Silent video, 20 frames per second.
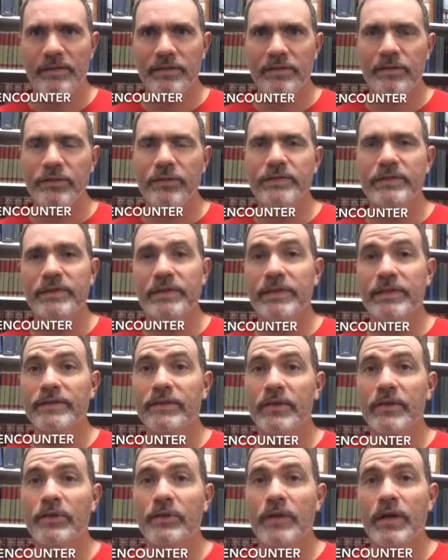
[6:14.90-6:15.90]
Do it today.
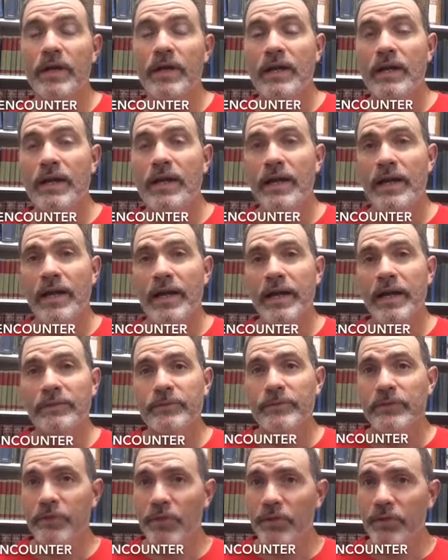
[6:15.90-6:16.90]
So as
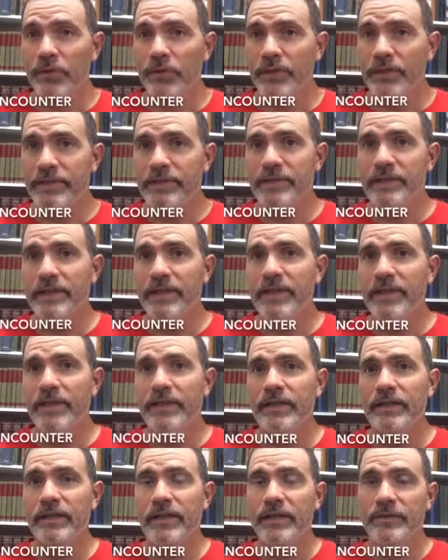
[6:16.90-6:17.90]
we do our reading
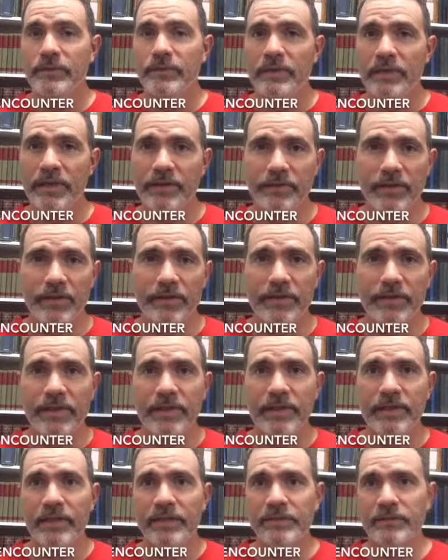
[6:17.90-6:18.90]
today, as we leave our
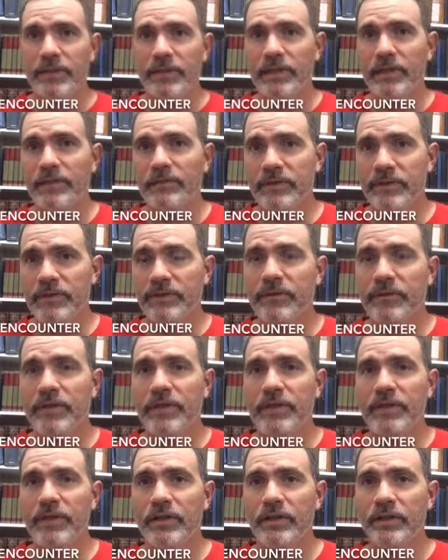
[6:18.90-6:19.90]
reading, as we leave this
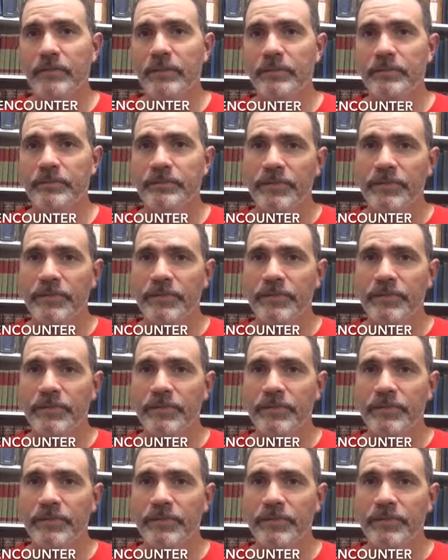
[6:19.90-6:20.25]
video,